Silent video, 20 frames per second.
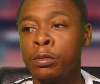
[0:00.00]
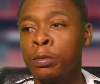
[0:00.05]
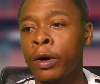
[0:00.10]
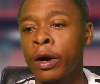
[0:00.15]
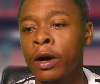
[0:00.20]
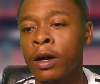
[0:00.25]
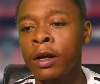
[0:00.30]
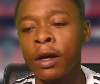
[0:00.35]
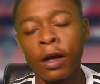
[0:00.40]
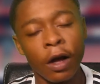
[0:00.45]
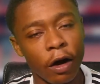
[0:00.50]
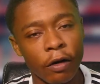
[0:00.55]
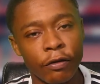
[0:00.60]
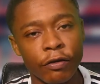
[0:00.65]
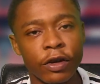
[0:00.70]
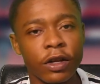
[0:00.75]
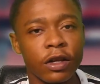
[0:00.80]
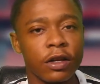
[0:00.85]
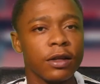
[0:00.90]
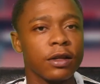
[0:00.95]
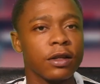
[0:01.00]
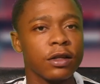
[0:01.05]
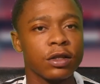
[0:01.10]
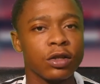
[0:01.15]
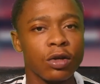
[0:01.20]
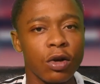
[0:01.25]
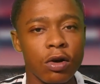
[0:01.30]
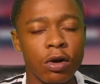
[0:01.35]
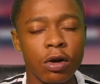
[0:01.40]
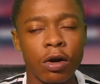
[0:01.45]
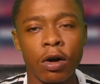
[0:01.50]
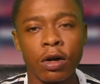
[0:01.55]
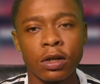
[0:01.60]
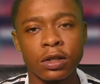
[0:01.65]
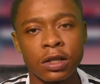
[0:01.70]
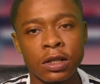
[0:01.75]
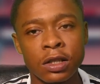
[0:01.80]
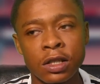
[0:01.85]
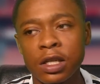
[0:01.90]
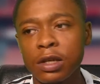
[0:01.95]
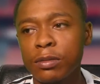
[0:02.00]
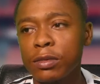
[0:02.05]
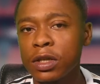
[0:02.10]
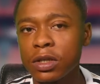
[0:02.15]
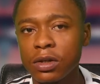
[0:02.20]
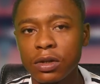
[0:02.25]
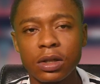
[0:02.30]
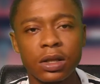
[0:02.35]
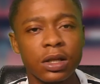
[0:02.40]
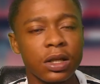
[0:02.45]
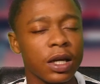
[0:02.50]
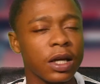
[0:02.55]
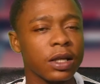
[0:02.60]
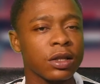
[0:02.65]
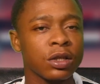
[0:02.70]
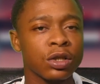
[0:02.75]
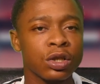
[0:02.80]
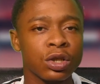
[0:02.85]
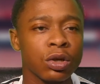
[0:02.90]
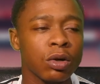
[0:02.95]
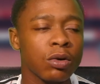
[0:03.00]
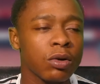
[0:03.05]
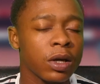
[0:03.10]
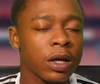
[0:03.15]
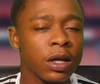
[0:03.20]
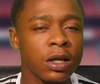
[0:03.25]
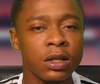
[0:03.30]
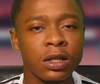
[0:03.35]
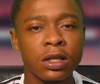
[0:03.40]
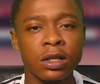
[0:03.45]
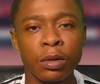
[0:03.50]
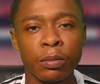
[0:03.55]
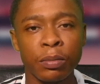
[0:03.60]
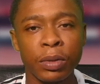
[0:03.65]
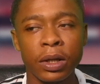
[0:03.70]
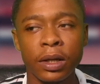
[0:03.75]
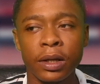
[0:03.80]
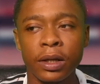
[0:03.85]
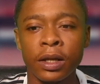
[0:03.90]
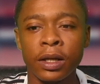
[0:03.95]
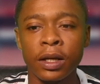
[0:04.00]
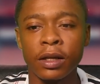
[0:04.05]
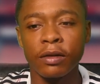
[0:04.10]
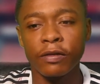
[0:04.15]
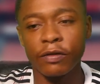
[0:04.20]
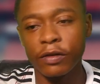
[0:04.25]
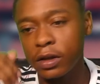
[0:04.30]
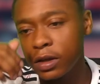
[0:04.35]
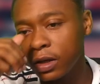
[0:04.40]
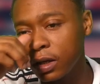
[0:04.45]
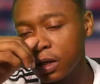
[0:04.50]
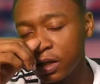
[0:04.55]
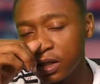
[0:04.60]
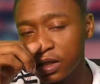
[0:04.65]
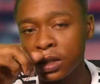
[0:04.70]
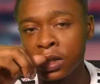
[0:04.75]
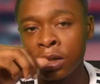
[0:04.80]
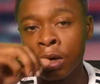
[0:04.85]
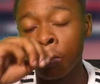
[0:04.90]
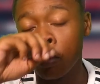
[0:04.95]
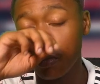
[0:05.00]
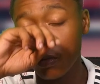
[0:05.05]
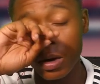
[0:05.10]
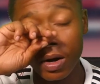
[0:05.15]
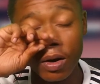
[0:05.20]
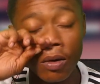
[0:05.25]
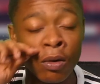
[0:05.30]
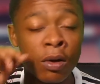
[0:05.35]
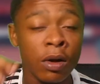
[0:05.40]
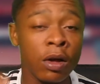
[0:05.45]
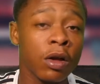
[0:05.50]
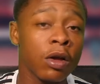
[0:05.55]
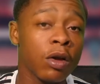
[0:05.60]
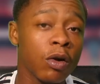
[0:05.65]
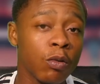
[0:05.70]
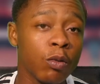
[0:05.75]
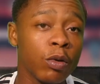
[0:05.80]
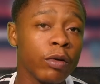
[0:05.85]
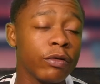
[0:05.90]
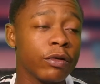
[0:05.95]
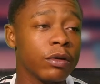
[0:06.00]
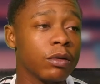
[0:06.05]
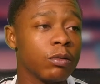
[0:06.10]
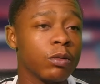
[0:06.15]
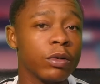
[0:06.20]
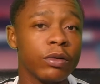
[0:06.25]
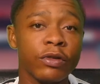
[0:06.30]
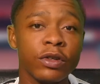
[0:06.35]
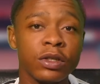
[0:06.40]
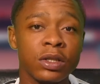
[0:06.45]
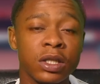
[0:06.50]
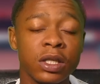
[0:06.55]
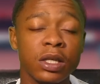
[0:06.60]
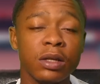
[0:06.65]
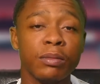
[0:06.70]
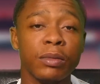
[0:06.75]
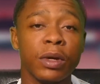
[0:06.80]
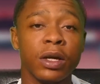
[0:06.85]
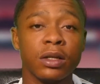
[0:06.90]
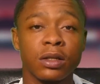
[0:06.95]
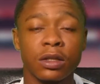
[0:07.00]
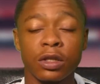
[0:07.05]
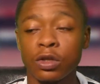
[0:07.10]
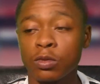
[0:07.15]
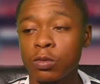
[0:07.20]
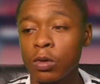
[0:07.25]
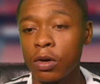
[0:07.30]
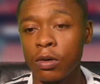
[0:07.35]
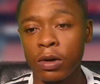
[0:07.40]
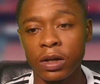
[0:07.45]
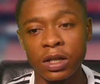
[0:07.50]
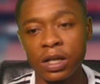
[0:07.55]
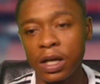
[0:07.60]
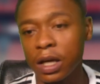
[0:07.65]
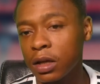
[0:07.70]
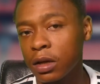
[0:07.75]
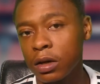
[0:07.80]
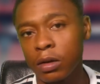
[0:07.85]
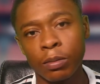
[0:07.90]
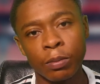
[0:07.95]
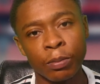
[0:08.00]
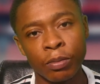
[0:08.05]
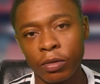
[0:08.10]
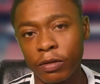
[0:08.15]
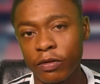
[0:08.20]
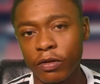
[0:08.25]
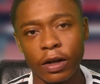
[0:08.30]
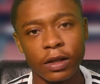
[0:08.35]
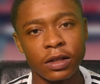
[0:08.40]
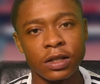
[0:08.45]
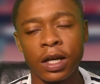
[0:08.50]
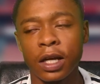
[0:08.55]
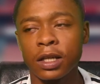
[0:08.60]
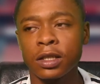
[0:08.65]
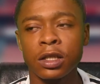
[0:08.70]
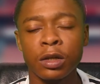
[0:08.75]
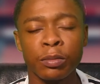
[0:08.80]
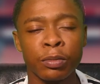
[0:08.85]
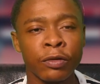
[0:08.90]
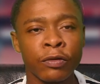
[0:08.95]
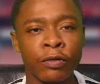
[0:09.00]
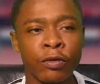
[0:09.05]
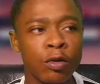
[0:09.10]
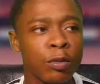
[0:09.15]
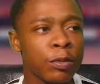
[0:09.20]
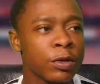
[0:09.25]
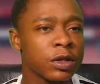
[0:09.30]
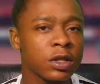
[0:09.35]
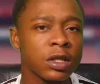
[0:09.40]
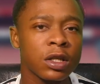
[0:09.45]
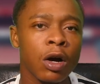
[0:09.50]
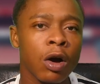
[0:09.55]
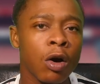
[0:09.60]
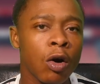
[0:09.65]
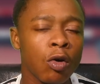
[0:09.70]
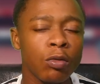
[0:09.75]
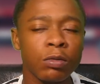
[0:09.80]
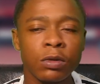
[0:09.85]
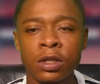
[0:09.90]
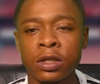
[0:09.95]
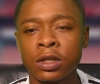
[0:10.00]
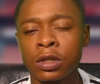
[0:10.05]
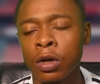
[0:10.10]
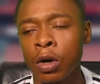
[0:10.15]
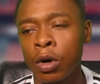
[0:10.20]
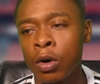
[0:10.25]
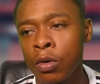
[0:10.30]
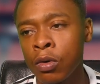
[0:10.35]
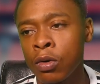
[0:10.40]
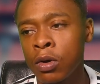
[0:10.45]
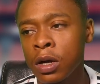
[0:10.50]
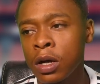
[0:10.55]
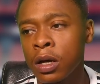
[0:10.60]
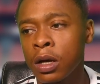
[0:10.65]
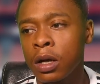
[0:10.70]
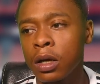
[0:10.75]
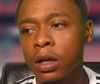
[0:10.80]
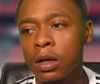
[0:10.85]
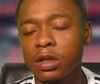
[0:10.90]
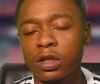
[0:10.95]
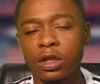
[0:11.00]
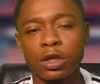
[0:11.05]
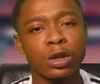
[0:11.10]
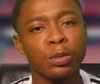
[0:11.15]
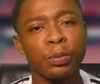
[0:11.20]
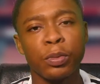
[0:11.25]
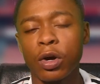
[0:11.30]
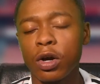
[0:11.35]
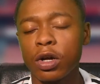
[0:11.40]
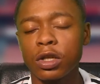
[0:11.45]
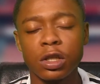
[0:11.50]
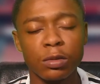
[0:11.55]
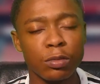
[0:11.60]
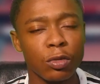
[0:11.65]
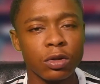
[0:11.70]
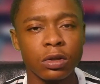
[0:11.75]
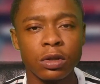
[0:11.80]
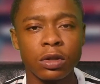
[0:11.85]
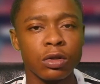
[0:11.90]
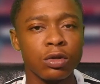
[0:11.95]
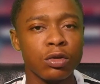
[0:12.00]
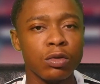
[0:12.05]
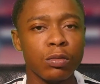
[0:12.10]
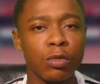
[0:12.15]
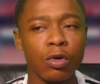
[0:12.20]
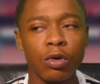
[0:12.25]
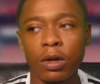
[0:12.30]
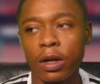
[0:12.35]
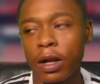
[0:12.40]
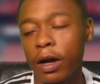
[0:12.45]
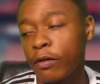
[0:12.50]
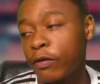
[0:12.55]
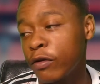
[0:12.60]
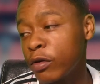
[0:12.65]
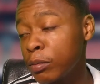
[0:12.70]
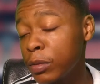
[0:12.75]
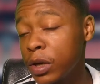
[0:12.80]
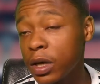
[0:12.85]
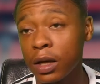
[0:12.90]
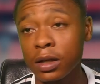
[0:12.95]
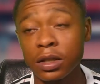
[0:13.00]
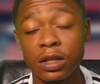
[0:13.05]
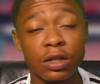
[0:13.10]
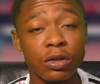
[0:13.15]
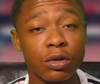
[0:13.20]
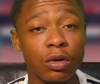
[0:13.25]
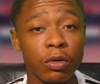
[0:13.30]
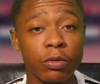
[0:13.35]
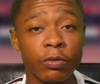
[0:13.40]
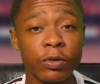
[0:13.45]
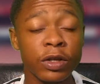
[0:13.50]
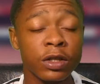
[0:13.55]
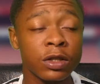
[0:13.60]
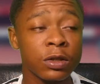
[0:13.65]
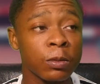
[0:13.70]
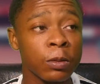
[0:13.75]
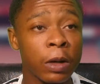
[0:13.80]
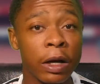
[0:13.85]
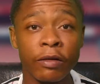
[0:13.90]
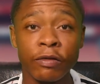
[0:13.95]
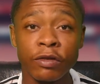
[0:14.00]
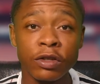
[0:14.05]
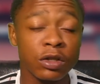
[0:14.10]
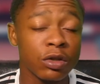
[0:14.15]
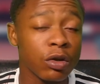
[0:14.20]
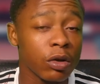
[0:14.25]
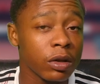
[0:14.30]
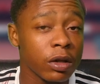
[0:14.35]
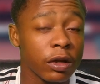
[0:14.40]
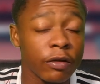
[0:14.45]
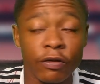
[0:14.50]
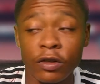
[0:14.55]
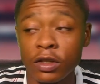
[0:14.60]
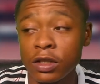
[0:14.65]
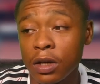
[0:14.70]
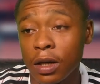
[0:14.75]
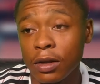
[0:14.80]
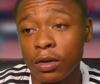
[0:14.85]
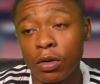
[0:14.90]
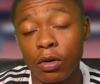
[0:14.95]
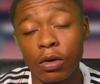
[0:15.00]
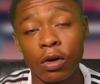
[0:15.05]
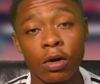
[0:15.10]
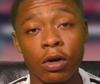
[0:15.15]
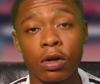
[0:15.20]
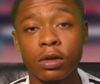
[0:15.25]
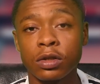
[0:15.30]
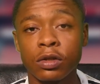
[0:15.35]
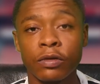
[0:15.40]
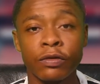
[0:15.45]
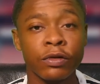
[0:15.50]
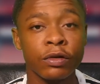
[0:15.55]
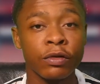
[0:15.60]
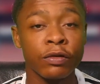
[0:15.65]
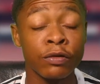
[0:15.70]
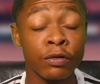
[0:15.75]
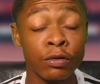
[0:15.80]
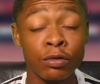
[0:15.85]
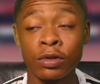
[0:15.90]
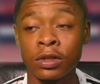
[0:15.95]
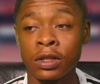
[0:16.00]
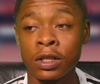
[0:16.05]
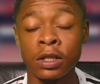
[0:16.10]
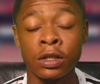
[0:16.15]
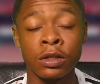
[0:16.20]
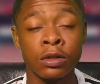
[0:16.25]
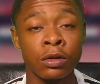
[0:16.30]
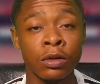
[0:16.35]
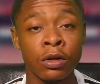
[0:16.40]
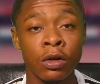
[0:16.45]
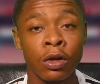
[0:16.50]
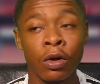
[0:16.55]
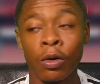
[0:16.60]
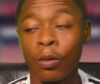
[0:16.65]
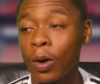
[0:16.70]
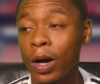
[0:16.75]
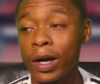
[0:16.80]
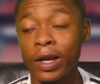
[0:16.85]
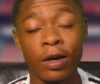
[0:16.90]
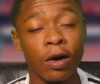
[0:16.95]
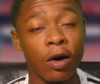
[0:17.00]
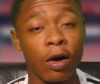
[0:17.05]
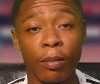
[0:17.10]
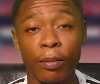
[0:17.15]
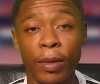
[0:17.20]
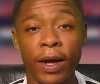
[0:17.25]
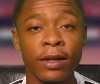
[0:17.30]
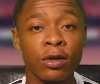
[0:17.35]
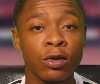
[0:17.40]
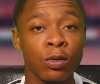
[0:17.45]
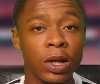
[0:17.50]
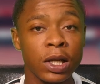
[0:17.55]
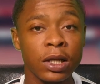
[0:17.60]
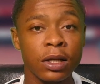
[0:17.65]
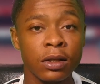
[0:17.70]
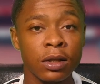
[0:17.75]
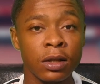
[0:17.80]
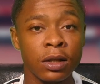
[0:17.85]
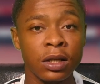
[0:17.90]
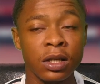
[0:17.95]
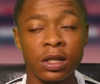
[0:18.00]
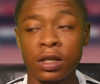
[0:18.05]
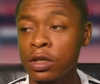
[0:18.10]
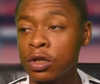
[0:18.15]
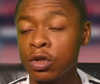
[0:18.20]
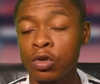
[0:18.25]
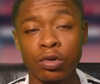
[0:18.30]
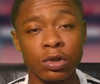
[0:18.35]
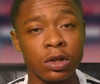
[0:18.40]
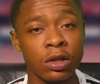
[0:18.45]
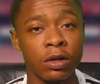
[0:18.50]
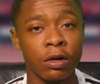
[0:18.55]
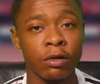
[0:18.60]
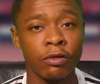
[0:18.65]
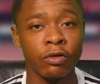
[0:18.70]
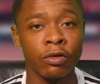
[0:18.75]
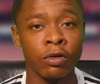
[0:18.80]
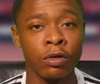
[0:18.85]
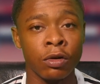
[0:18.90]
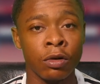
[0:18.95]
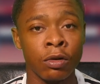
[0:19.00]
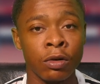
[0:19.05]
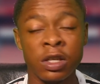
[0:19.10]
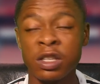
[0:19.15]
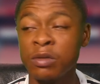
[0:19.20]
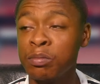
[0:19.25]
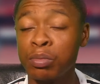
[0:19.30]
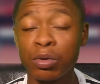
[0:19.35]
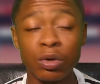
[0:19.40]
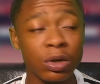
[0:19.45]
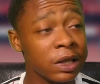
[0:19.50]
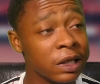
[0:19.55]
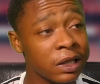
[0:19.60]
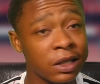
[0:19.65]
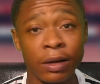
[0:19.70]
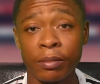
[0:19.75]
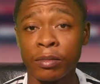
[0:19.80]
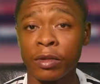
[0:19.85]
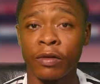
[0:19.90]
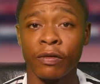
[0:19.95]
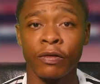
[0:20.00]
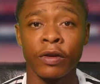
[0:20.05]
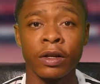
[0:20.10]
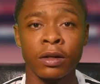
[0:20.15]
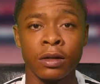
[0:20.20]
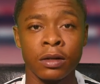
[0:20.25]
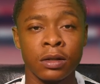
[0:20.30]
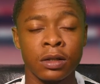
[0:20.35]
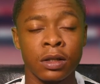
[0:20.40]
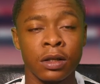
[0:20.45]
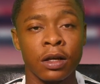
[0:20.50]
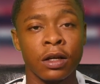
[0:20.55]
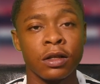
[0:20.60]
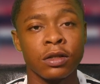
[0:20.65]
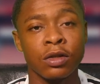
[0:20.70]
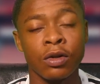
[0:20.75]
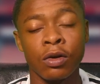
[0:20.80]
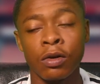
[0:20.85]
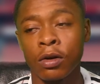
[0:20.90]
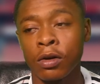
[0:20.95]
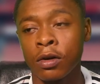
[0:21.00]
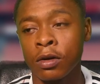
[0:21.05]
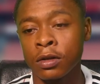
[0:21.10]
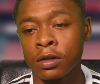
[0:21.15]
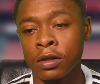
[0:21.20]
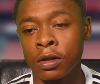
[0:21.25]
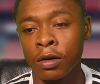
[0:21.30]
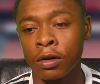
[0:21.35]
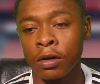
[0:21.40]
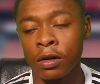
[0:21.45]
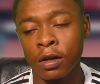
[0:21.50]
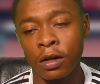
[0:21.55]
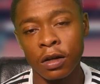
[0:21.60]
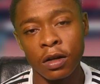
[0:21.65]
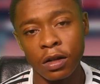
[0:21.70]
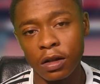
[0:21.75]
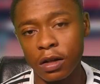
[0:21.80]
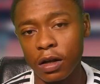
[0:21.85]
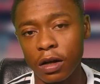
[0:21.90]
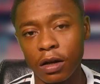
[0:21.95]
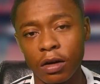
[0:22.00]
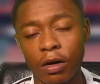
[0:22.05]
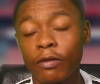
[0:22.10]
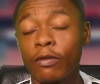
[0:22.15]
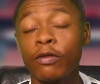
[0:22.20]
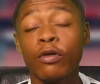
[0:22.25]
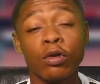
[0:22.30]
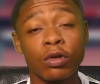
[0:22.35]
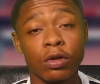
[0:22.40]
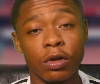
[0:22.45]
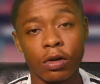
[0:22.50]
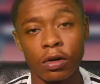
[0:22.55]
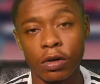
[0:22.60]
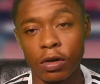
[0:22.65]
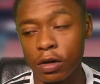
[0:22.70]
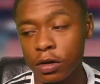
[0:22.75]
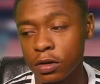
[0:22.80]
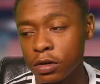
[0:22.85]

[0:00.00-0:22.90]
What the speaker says: But I think in this Doncaster team, he's going to get to showcase his ability. And I think he linked up well with his teammates as well. And he had a fantastic performance. And I hope this goal just spurs him on to do more. Like, for me, I see no reason why if he's at Doncaster for the full season, why he can't bag 20 in the league. He's good enough, you know. He bullied them defenders against Doncaster. Doncaster